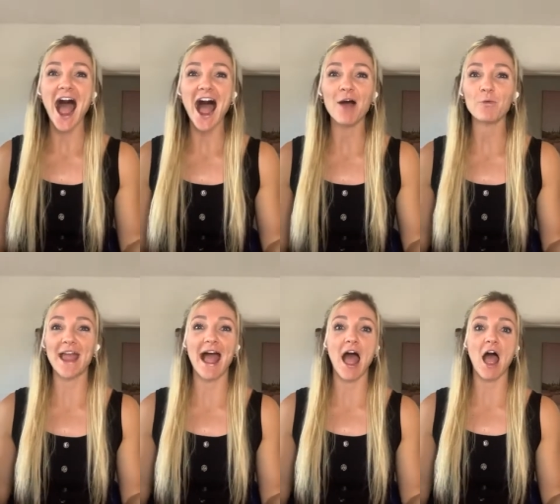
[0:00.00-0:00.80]
uh,
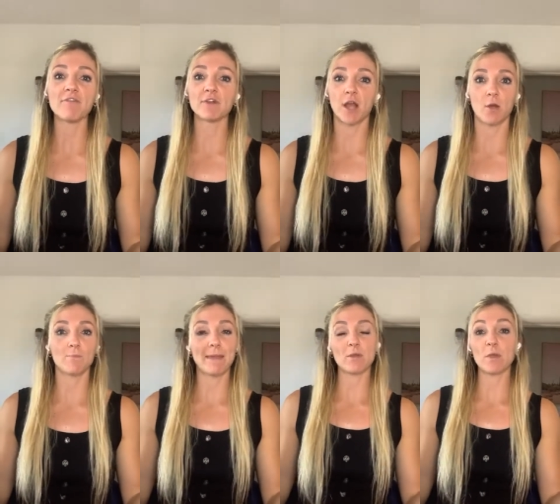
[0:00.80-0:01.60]
we have
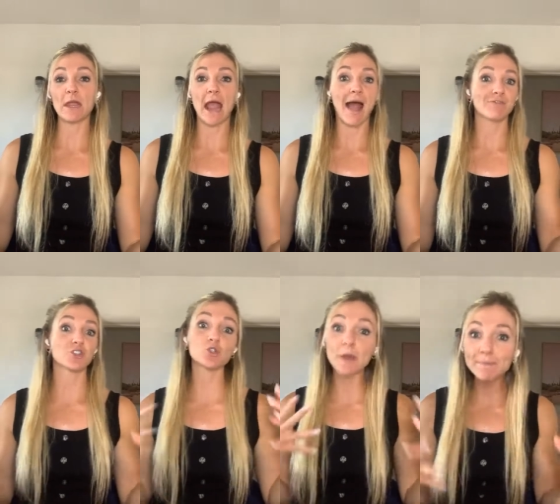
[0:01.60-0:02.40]
maybe we
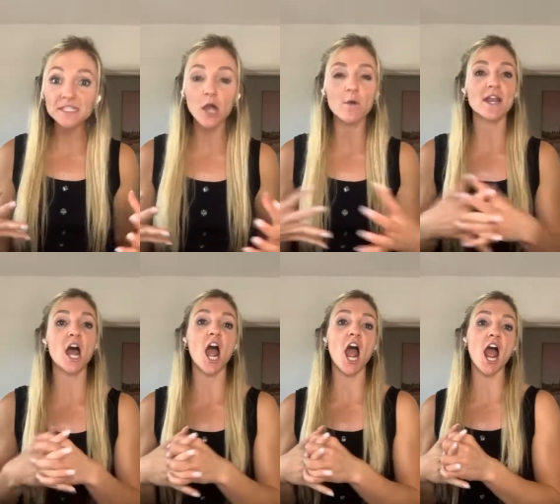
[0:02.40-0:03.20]
have trips
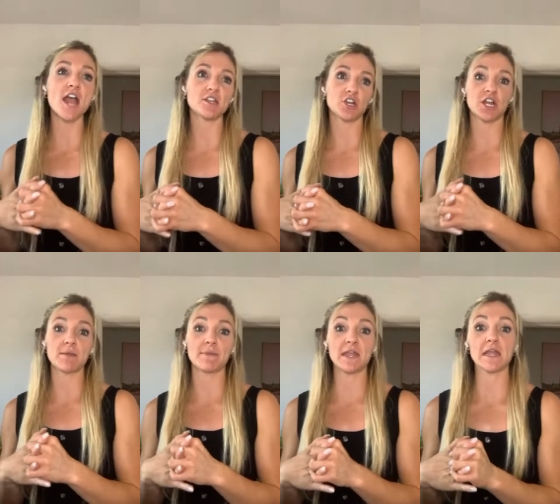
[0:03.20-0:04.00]
going on you're
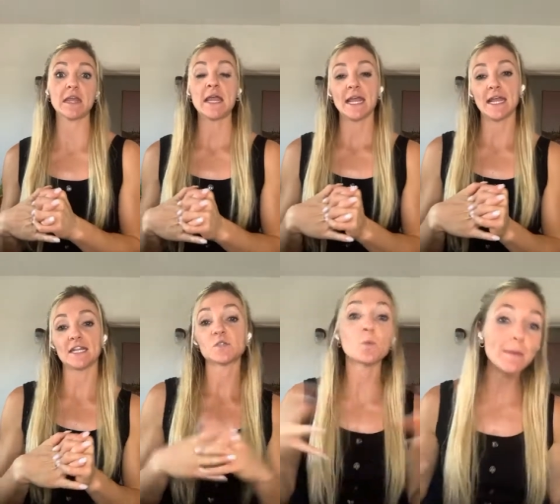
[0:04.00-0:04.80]
going to be
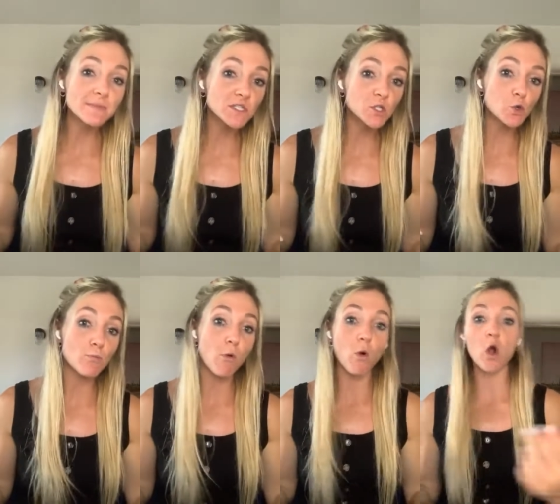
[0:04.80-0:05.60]
in a
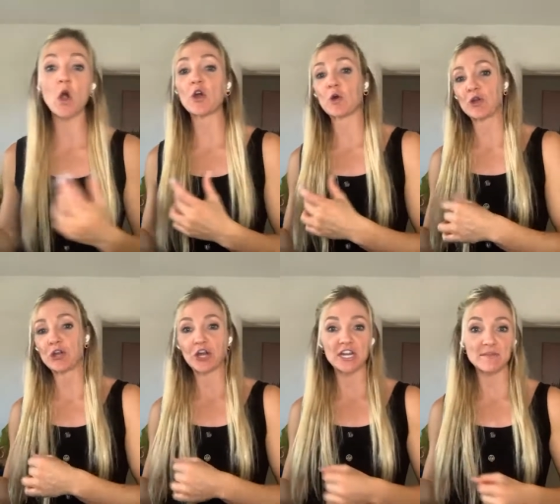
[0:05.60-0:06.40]
swimsuit more
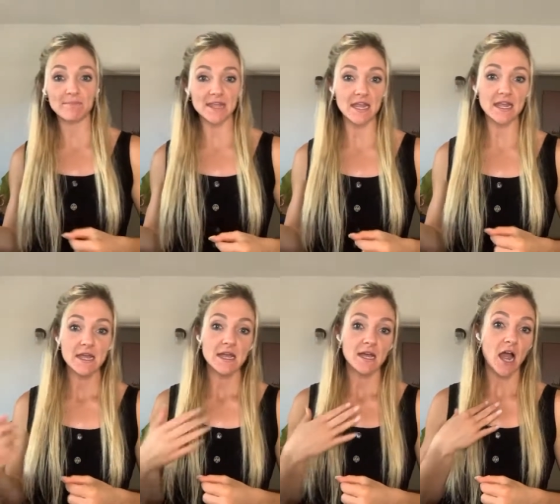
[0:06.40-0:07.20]
or you're going to
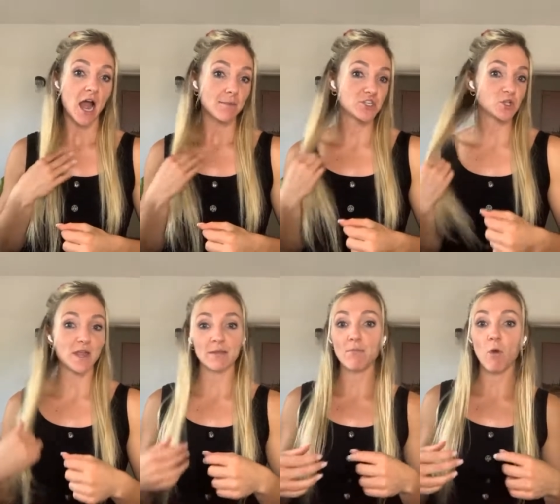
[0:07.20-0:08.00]
be um,
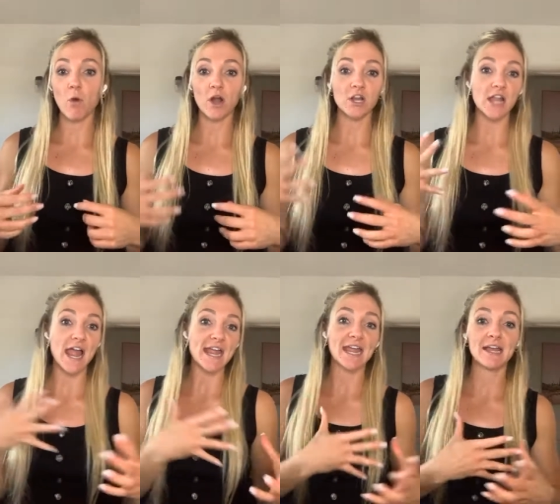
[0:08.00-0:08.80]
doing more
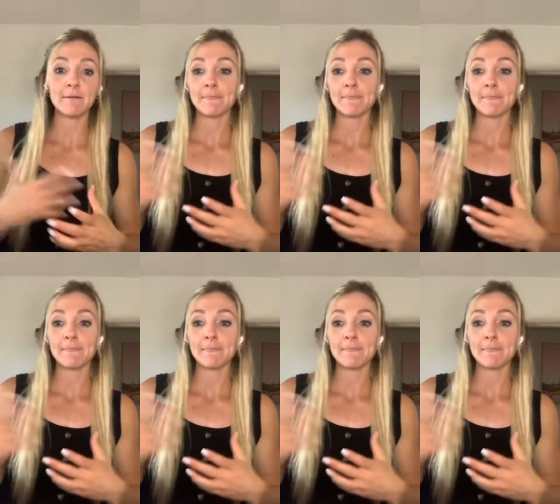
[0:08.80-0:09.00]
like